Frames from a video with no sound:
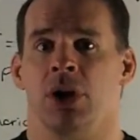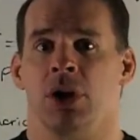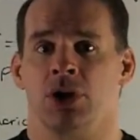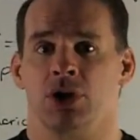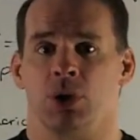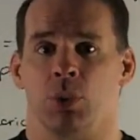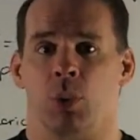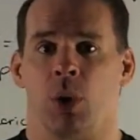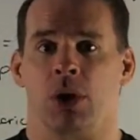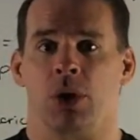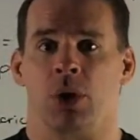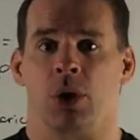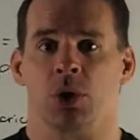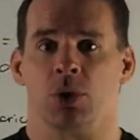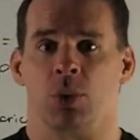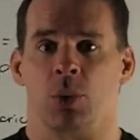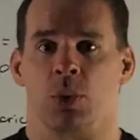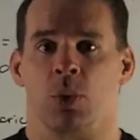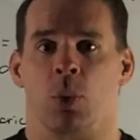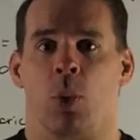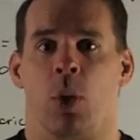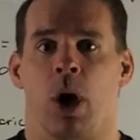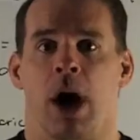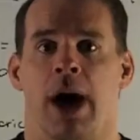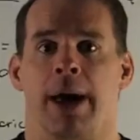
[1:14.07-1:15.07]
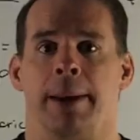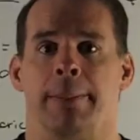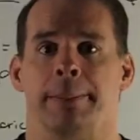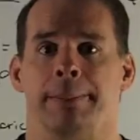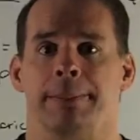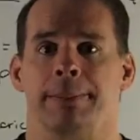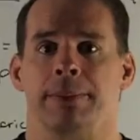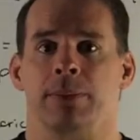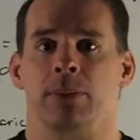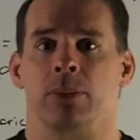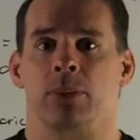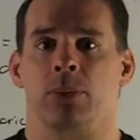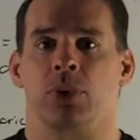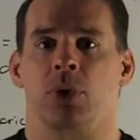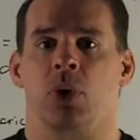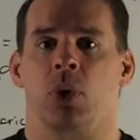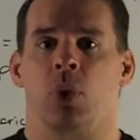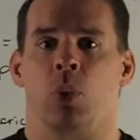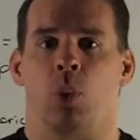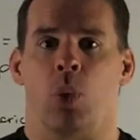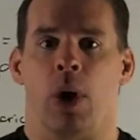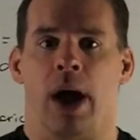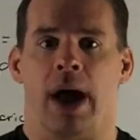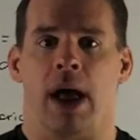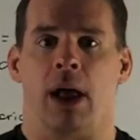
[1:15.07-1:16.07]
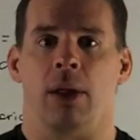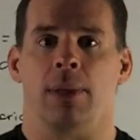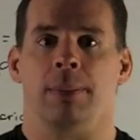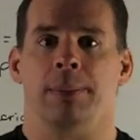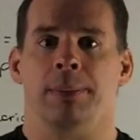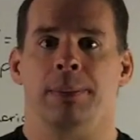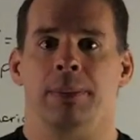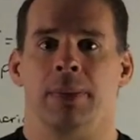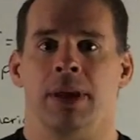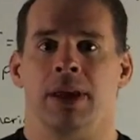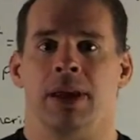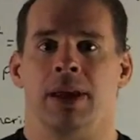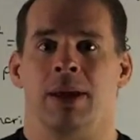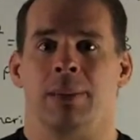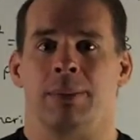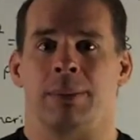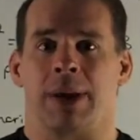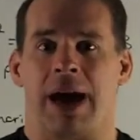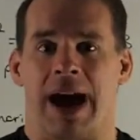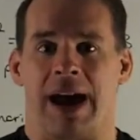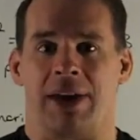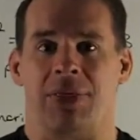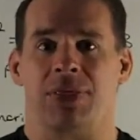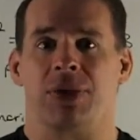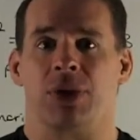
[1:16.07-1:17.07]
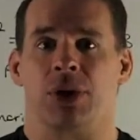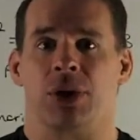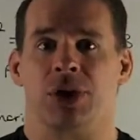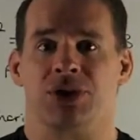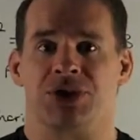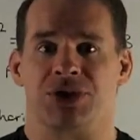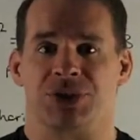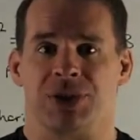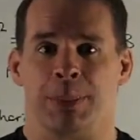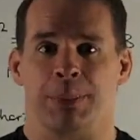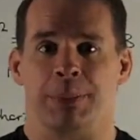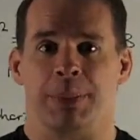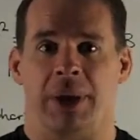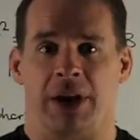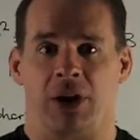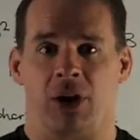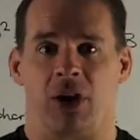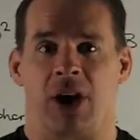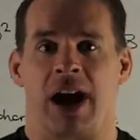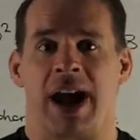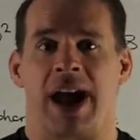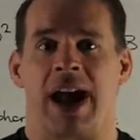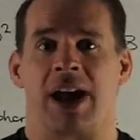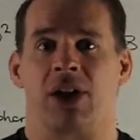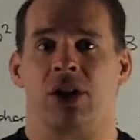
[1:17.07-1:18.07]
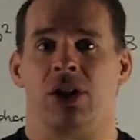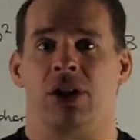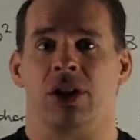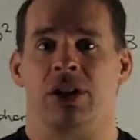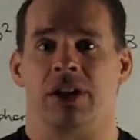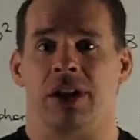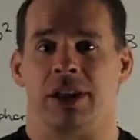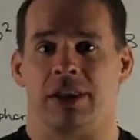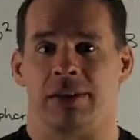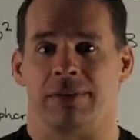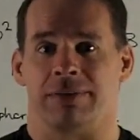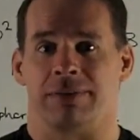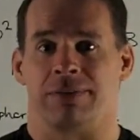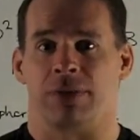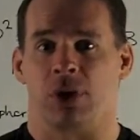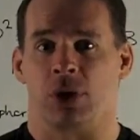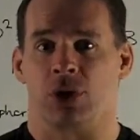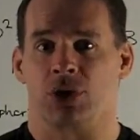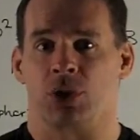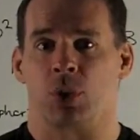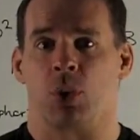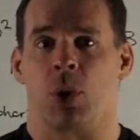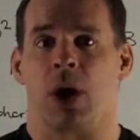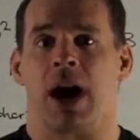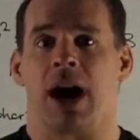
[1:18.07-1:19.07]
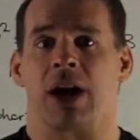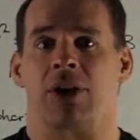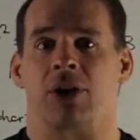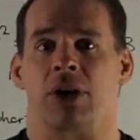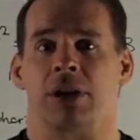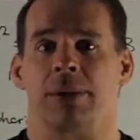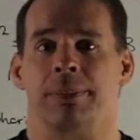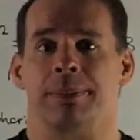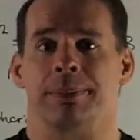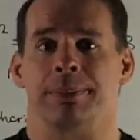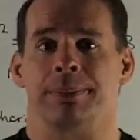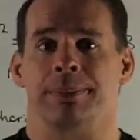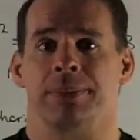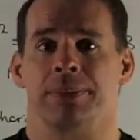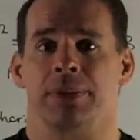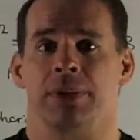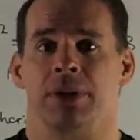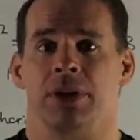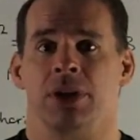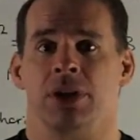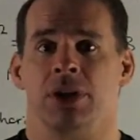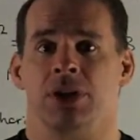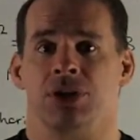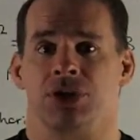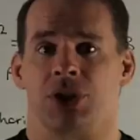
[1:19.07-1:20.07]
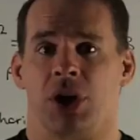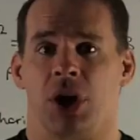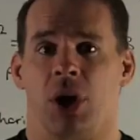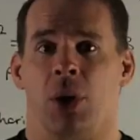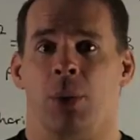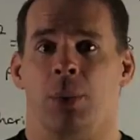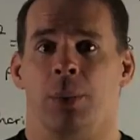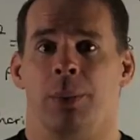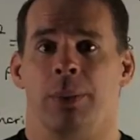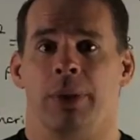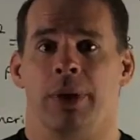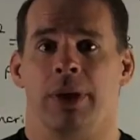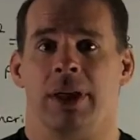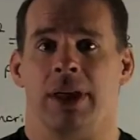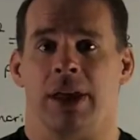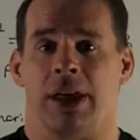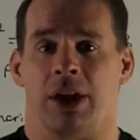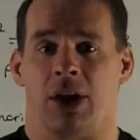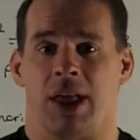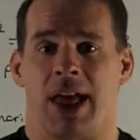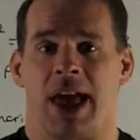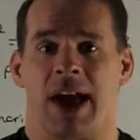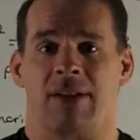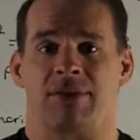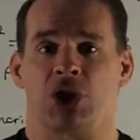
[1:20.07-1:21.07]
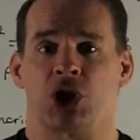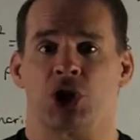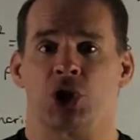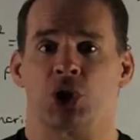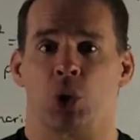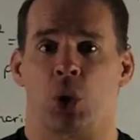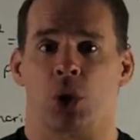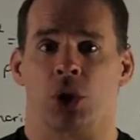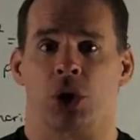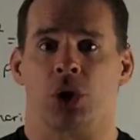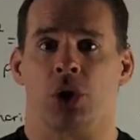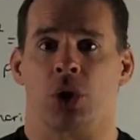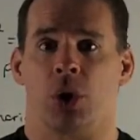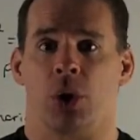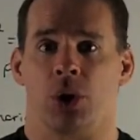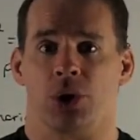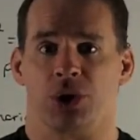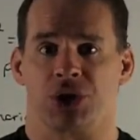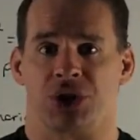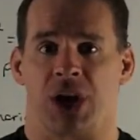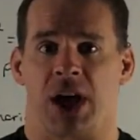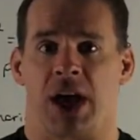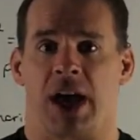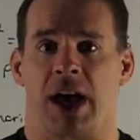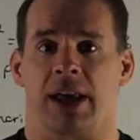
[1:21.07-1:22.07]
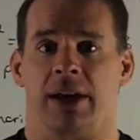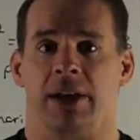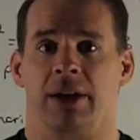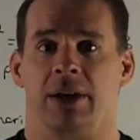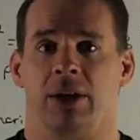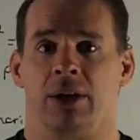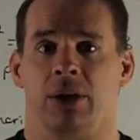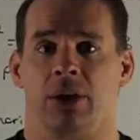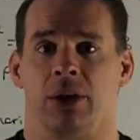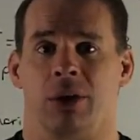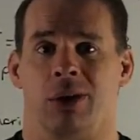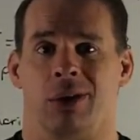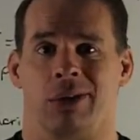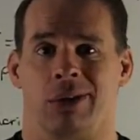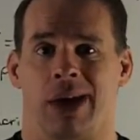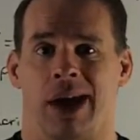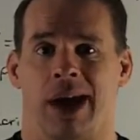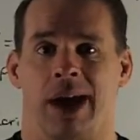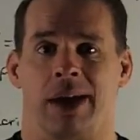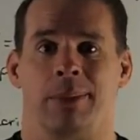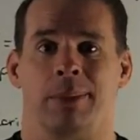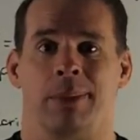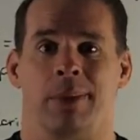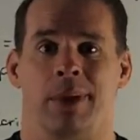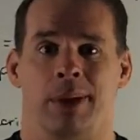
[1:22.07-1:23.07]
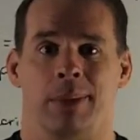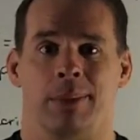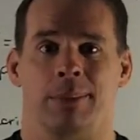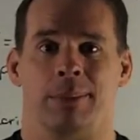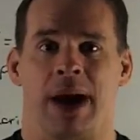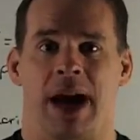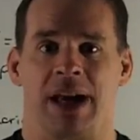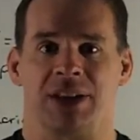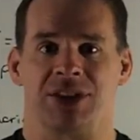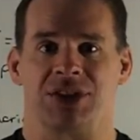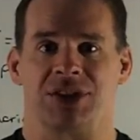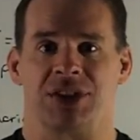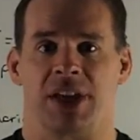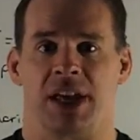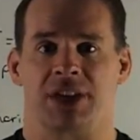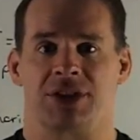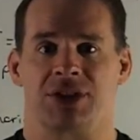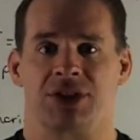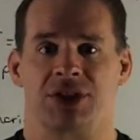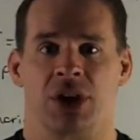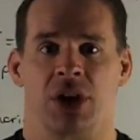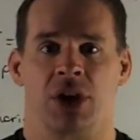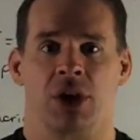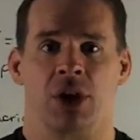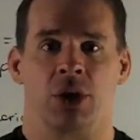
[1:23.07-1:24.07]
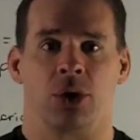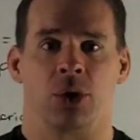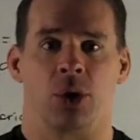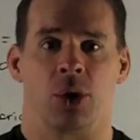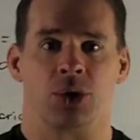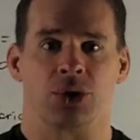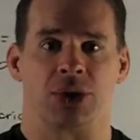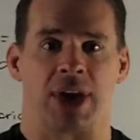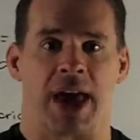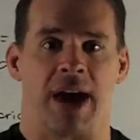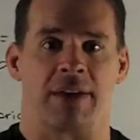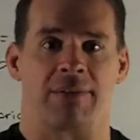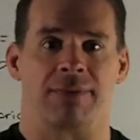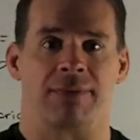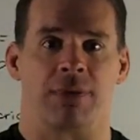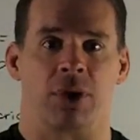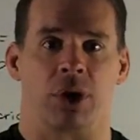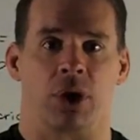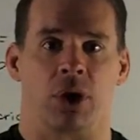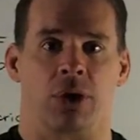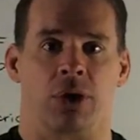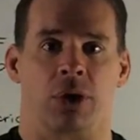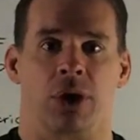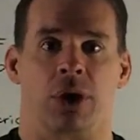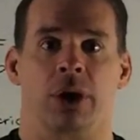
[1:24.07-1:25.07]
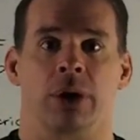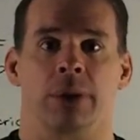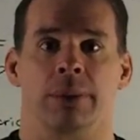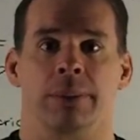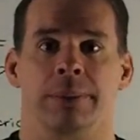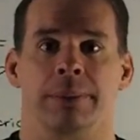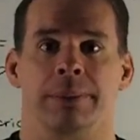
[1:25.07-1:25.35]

So what goes with what? Well, pi thirds is the bigger angle in the first quadrant, so it'll have a shorter cosine, okay? Pi six goes out further.